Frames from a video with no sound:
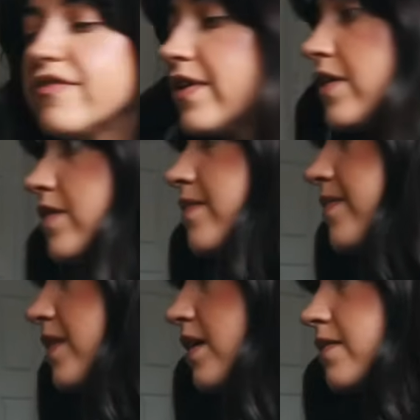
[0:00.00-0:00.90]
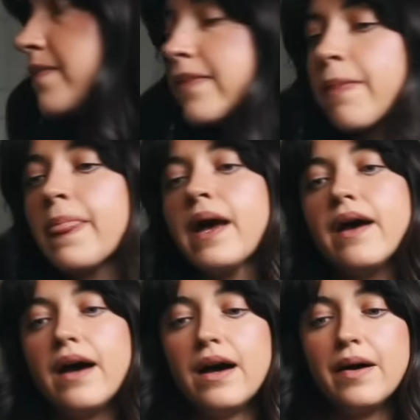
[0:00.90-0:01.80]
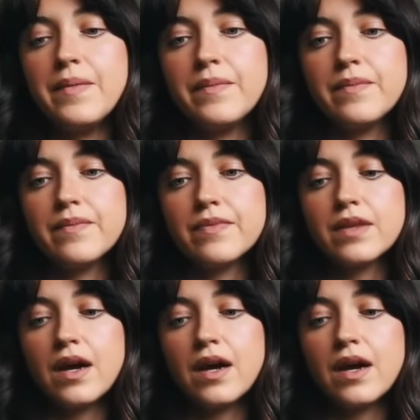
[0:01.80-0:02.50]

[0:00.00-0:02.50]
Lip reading: phone? No.